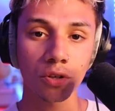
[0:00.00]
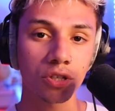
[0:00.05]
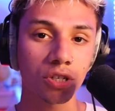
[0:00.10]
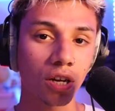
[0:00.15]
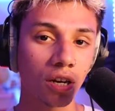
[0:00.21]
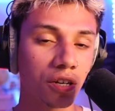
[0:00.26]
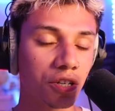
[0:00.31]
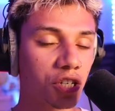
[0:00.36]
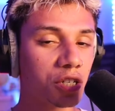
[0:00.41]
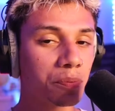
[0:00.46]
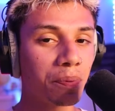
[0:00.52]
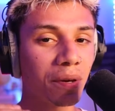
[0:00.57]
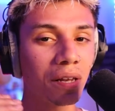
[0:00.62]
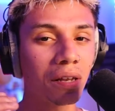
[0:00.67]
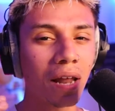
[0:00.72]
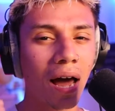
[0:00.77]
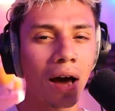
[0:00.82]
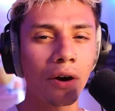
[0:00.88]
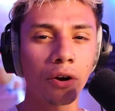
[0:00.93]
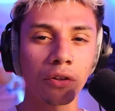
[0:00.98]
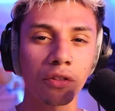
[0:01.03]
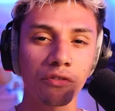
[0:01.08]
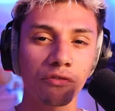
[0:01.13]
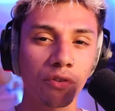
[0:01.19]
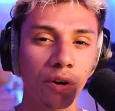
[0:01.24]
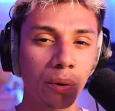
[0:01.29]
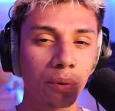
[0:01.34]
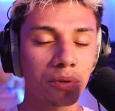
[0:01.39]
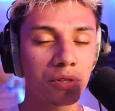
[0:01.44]
it's gonna just be louder, the
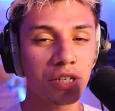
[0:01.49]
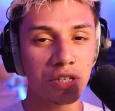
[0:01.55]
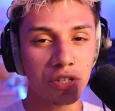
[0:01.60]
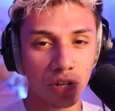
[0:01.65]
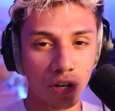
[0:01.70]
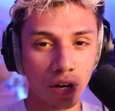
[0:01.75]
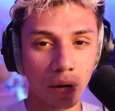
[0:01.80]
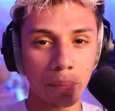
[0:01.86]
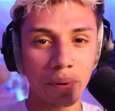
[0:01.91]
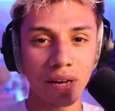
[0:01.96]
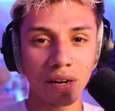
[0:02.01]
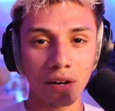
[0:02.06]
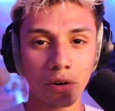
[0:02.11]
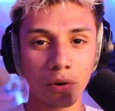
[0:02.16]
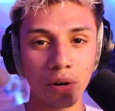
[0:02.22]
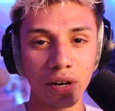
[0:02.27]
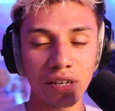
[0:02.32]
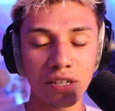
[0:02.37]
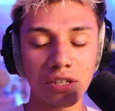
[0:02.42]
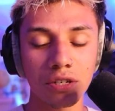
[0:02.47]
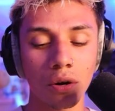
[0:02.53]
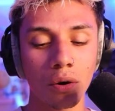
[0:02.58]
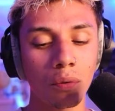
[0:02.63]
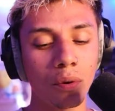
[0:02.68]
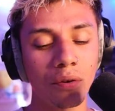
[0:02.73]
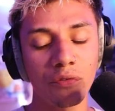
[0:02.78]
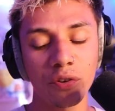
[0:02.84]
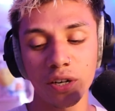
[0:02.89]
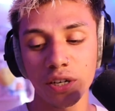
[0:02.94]
frequencies are gonna be increased.
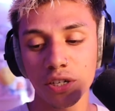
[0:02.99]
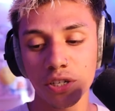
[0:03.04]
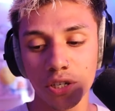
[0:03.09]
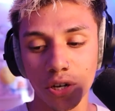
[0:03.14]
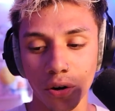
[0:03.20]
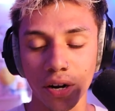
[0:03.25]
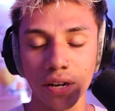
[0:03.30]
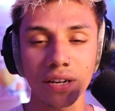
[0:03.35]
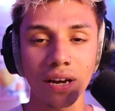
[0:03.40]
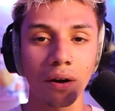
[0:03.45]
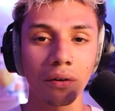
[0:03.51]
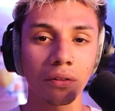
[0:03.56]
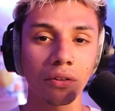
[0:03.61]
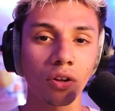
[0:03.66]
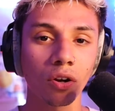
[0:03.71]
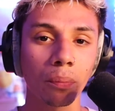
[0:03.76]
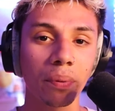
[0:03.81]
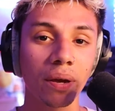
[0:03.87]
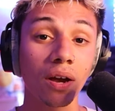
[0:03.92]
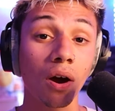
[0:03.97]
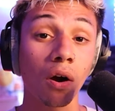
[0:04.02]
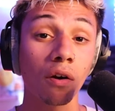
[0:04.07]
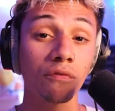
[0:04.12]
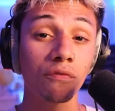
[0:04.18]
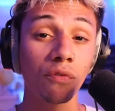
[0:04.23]
So if we just turn it down a little bit, our